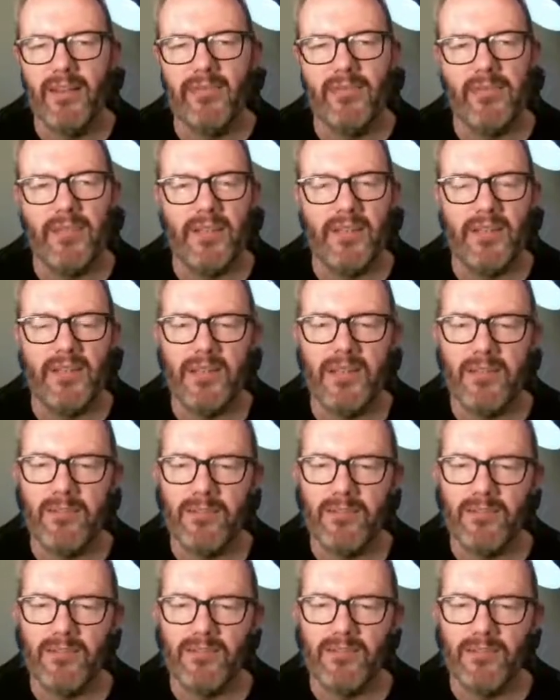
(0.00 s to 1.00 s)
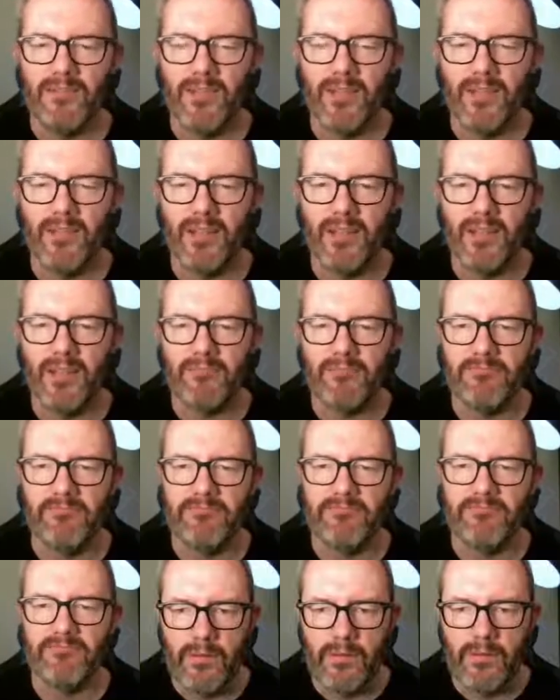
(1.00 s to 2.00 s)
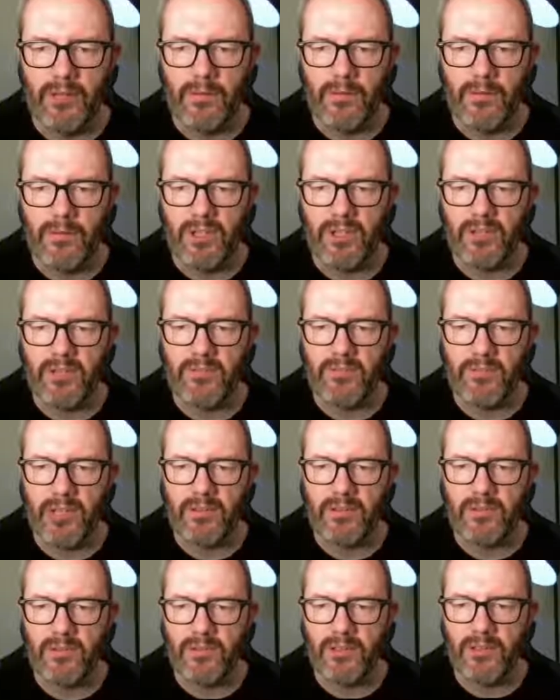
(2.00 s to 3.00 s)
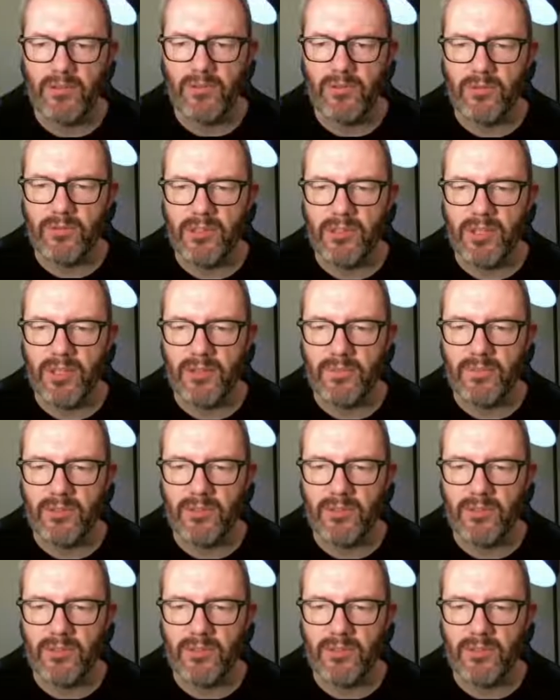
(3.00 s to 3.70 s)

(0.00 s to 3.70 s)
Bloody hell, we've gone 2-0 down. Right, we're changing back to our usual setup,